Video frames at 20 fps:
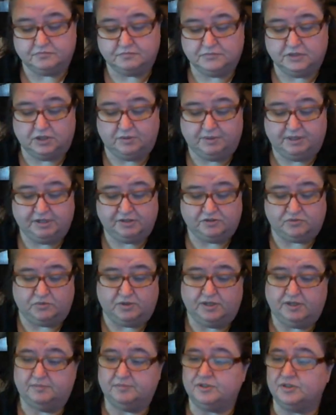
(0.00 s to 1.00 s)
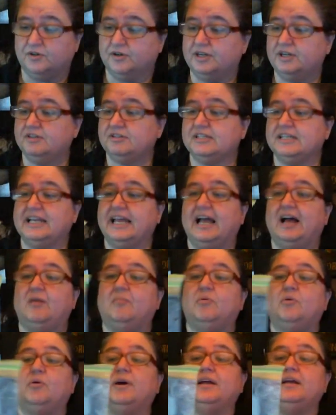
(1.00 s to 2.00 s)
No, here's one. I'm sorry. Here's a
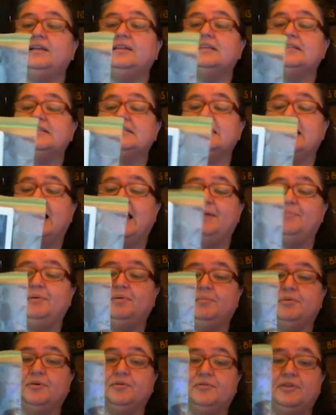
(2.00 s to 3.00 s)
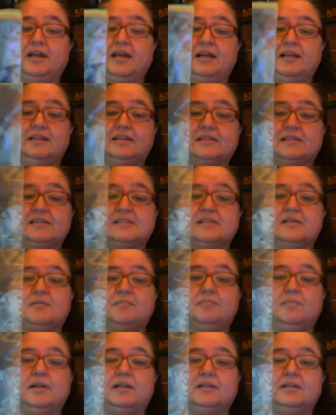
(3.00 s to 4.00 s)
cowboy. This is a happy birthday. This is a
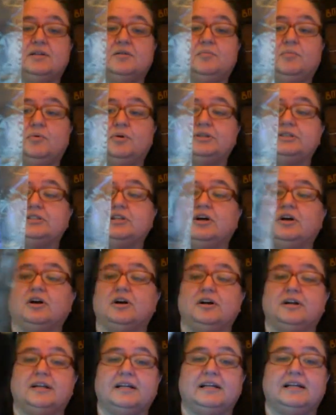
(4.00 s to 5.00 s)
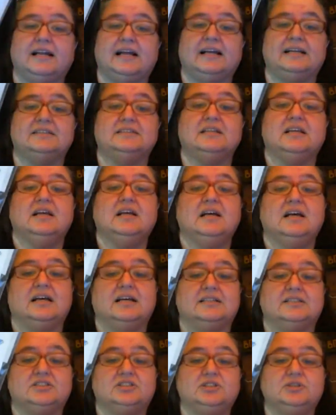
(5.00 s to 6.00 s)
little boy's card, and it has
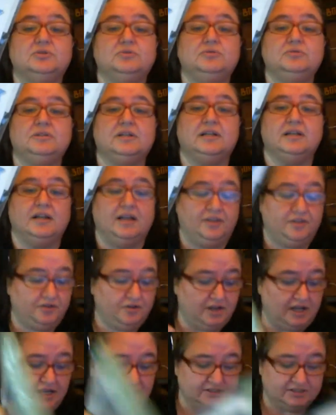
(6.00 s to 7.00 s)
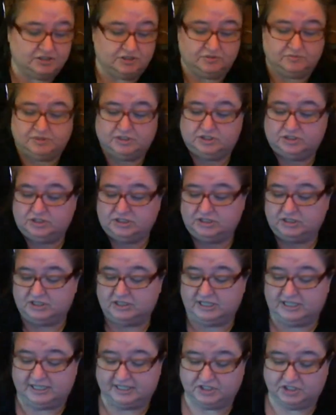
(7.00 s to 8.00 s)
a suit and other costumes that he
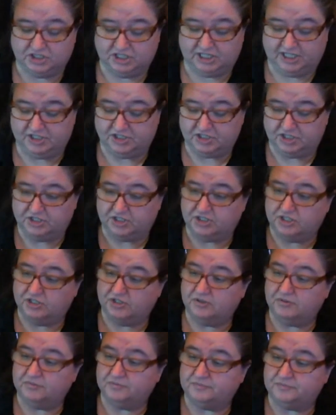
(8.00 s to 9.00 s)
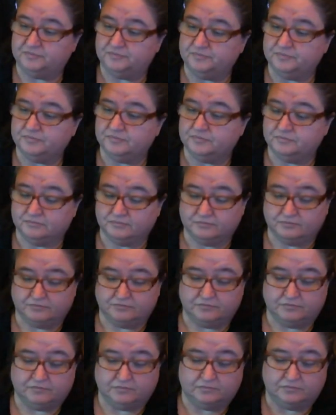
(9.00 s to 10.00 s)
can change into.
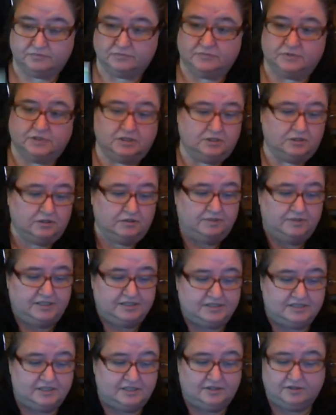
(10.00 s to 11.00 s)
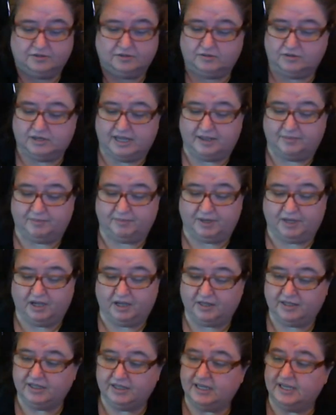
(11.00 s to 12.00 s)
That's another happy
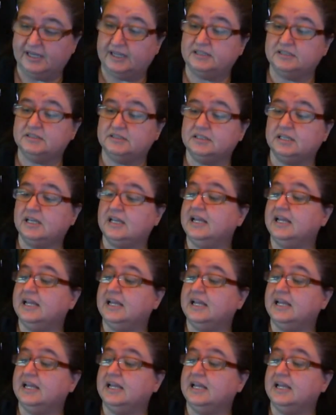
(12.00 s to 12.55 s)
holidays.